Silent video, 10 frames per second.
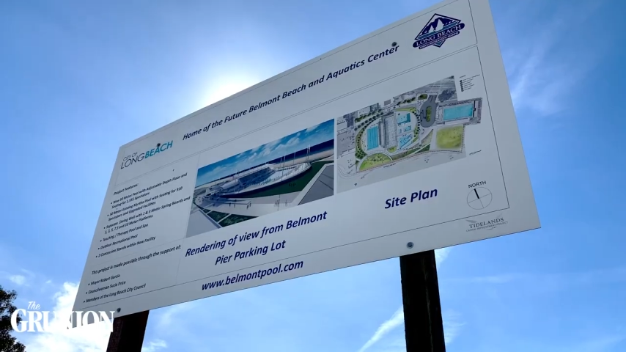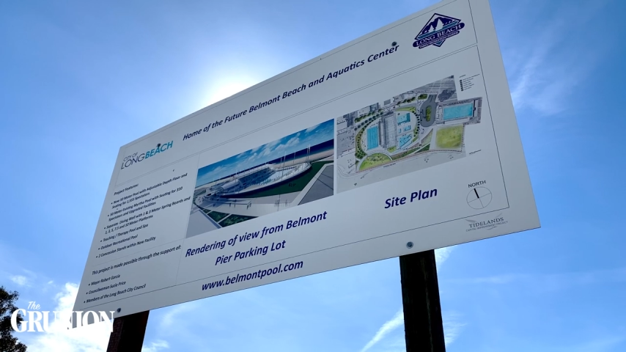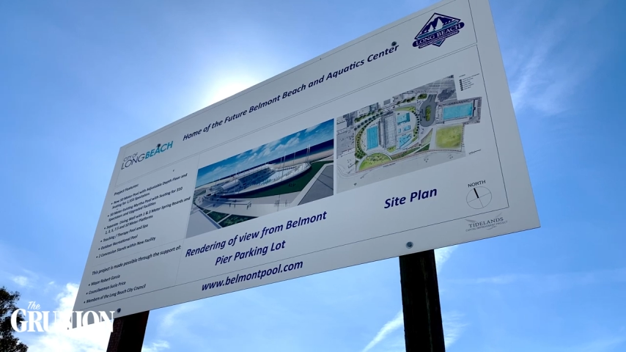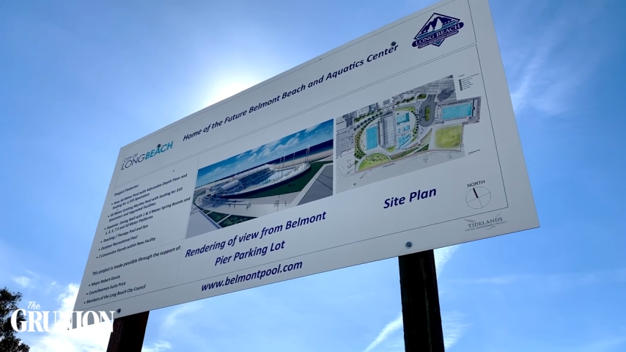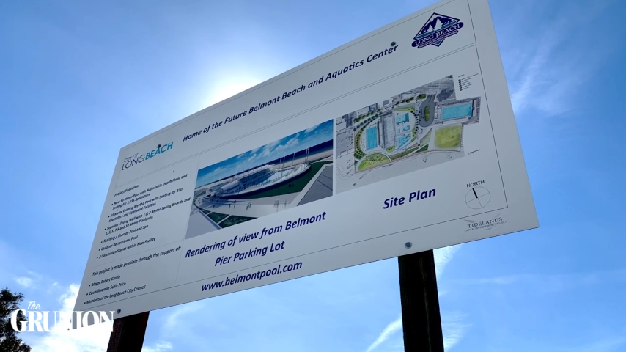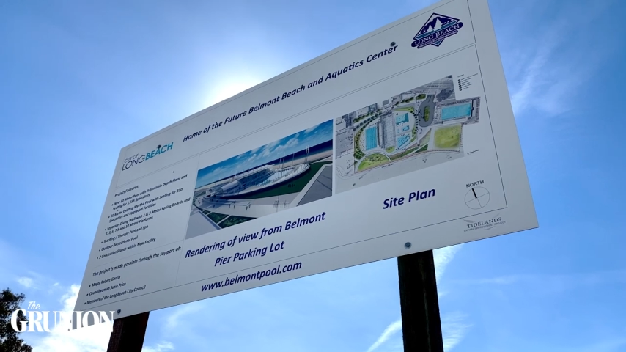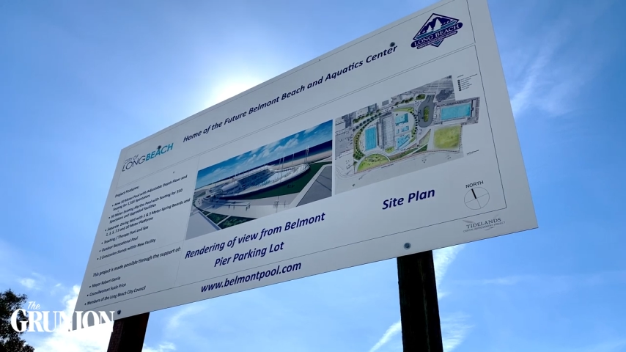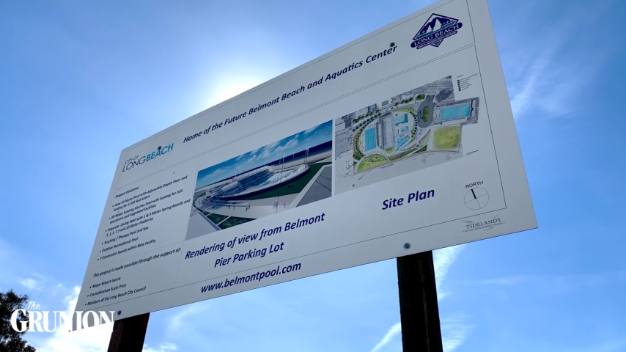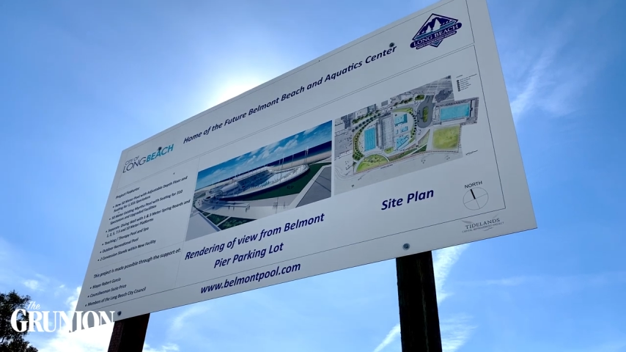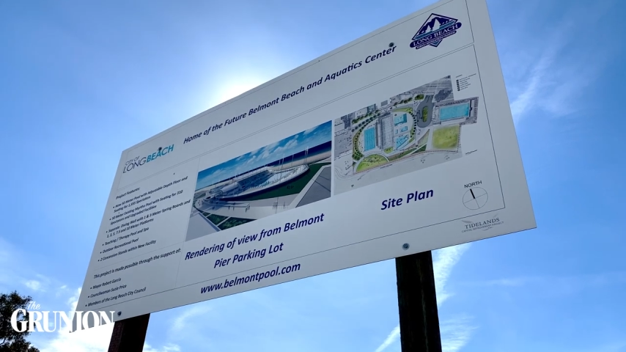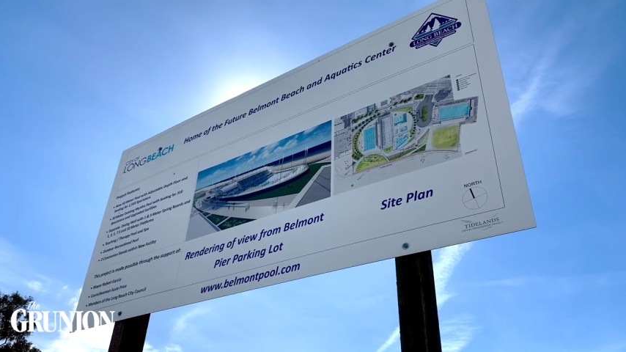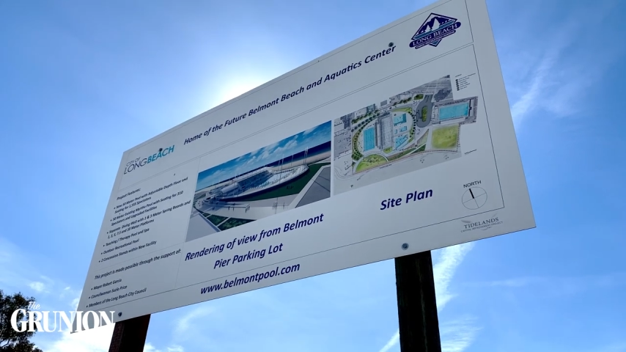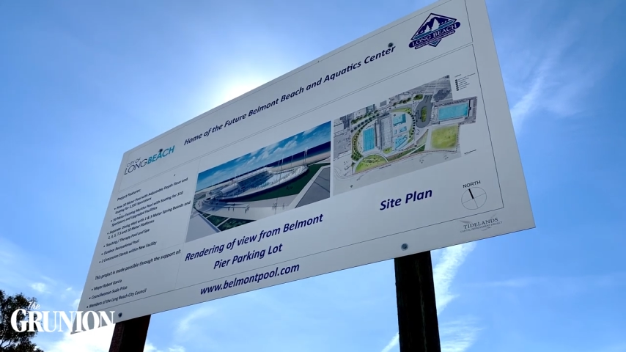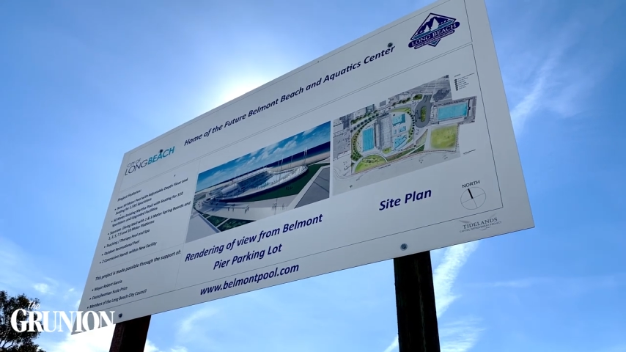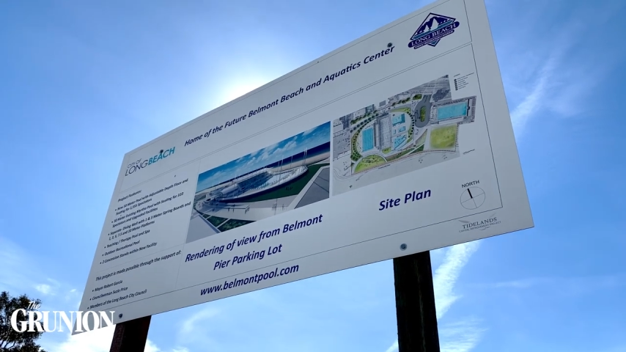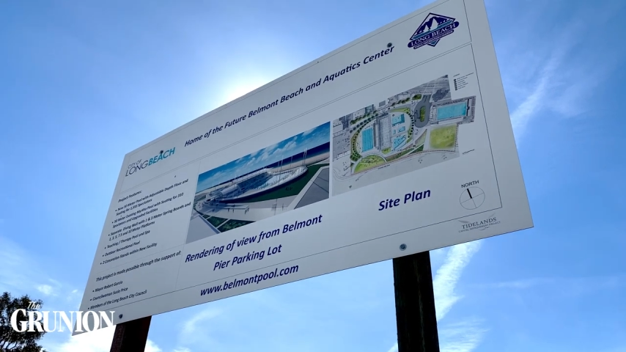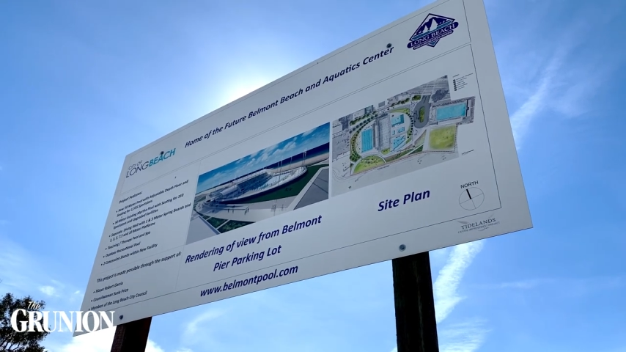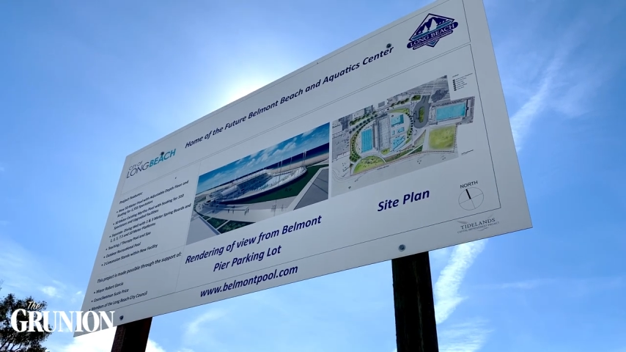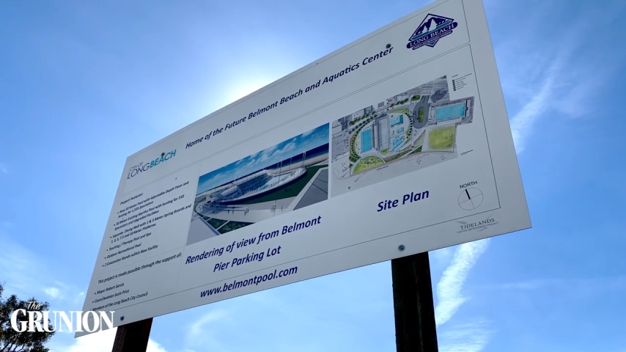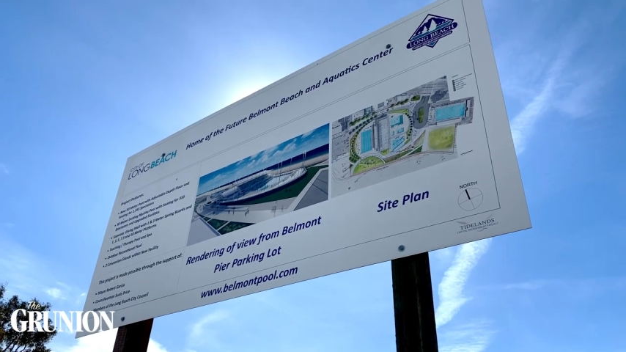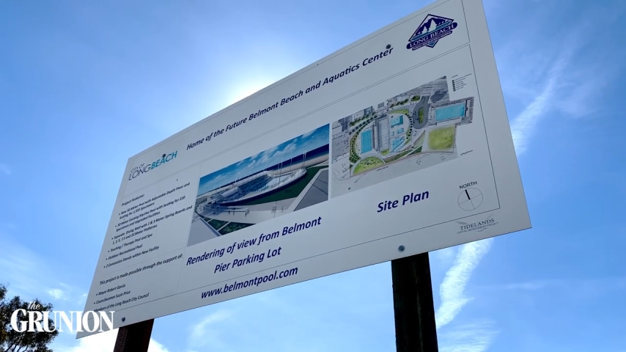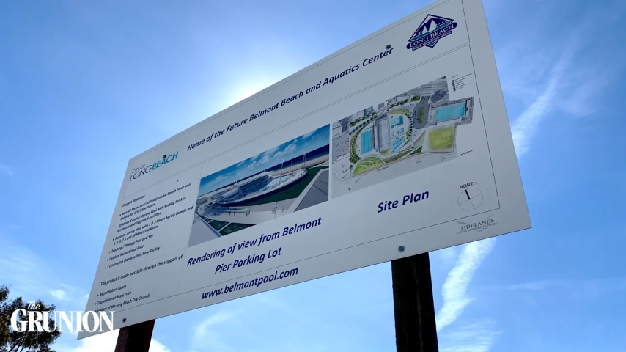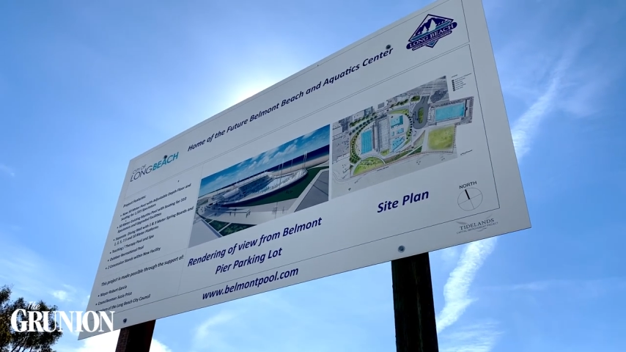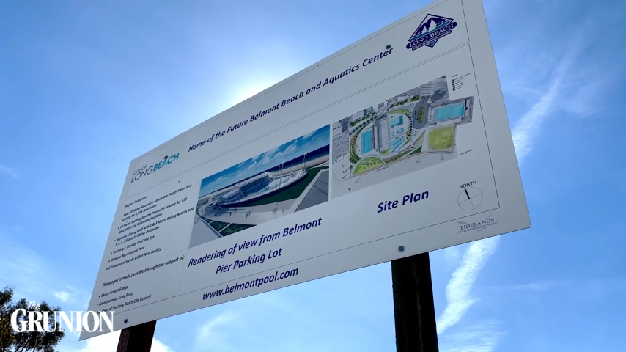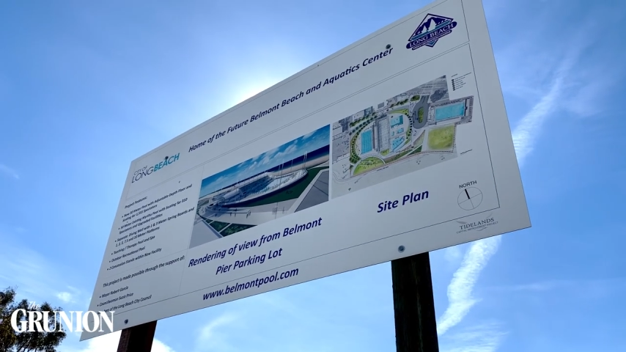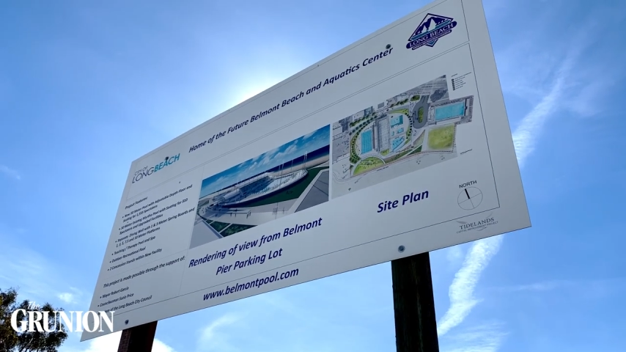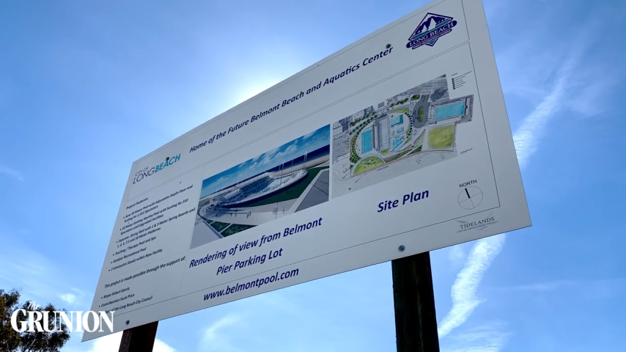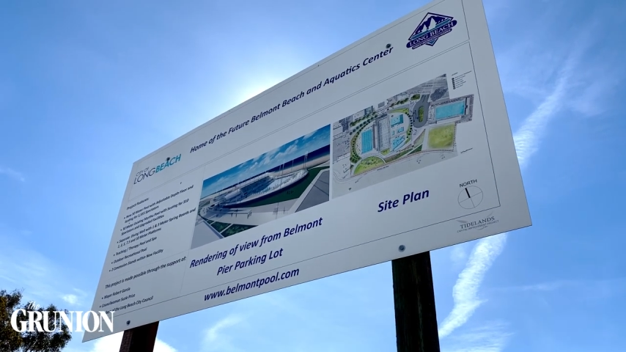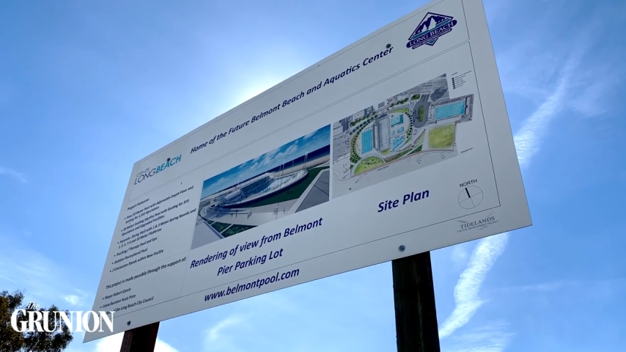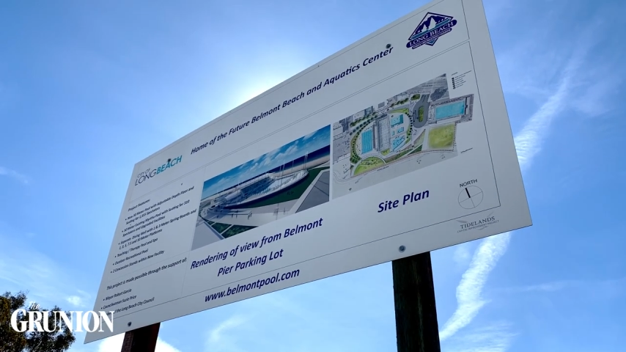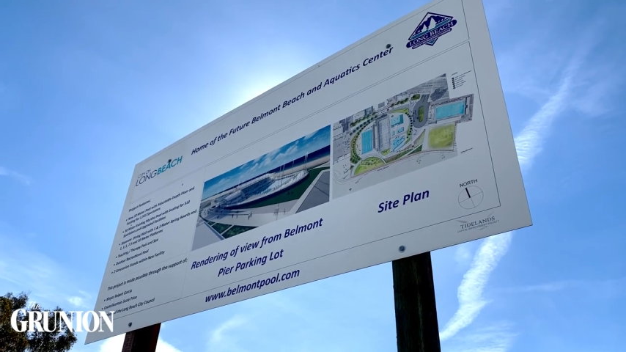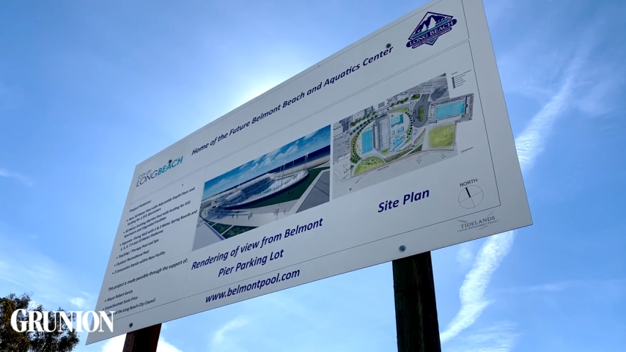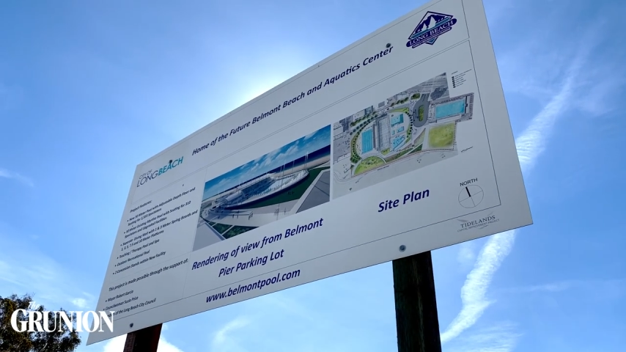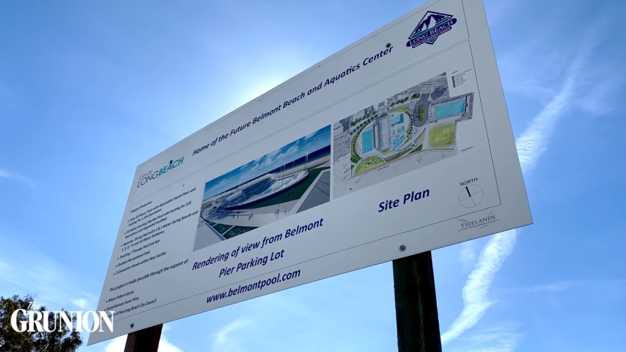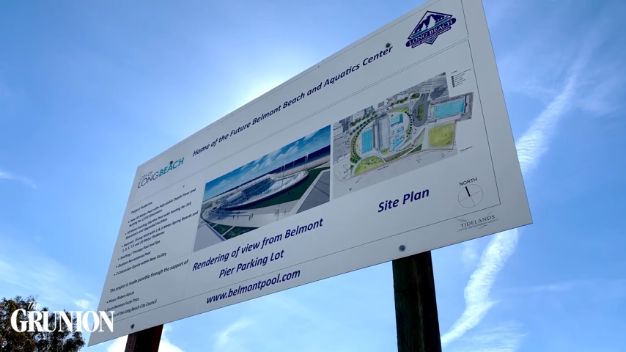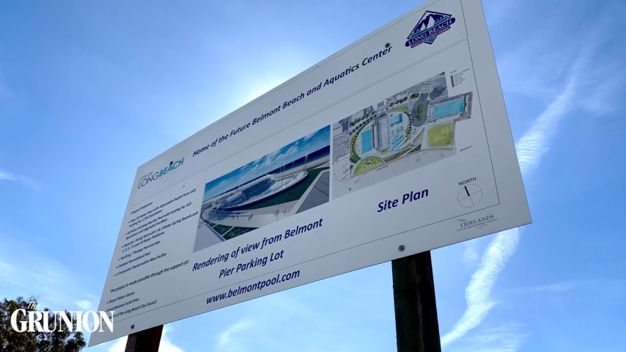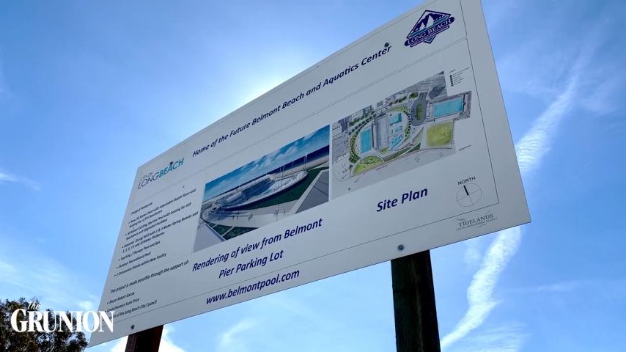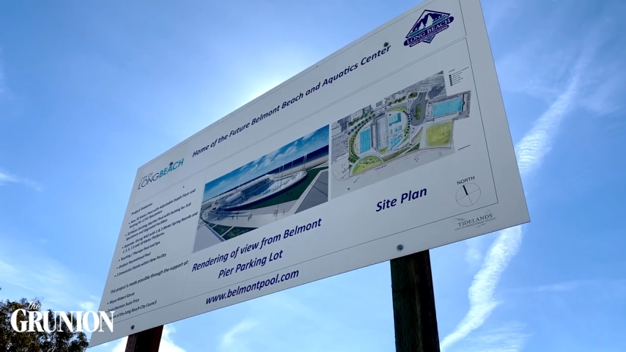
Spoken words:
Nobody's mouth can be seen.